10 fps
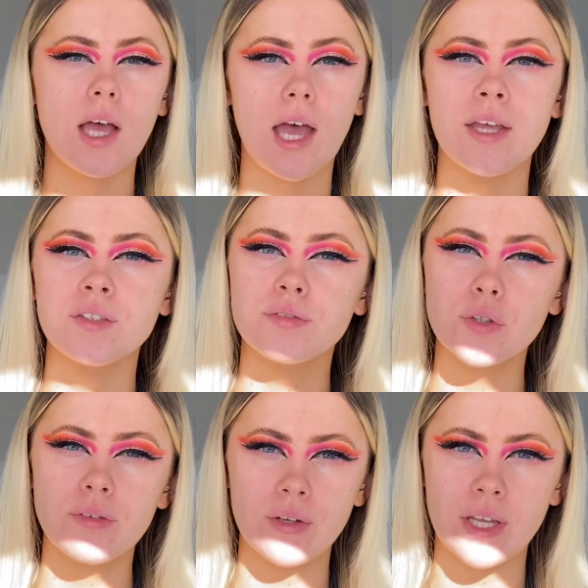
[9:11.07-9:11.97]
And
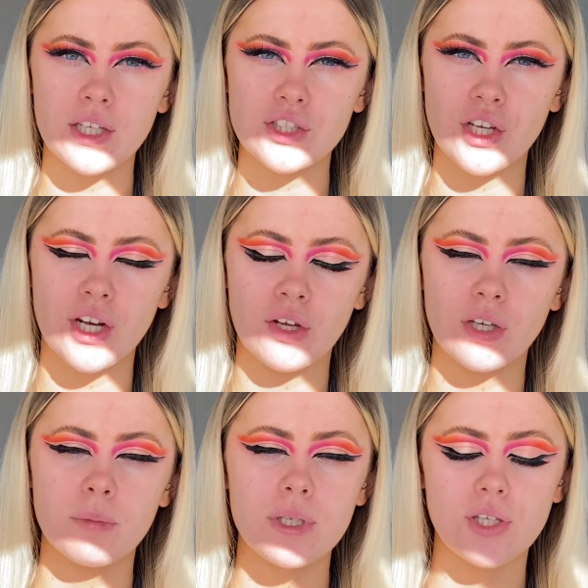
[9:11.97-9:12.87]
for foundation, I'm
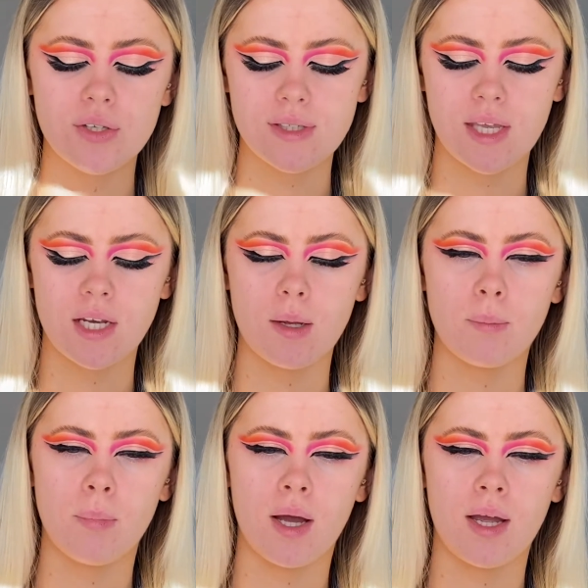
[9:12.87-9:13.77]
going to be using
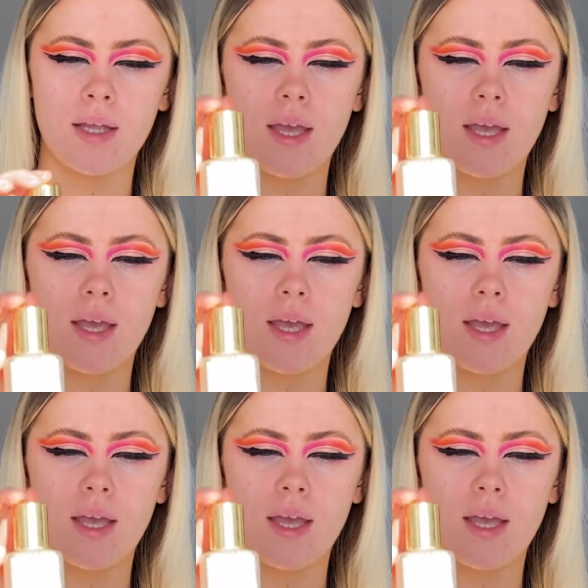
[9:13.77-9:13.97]
my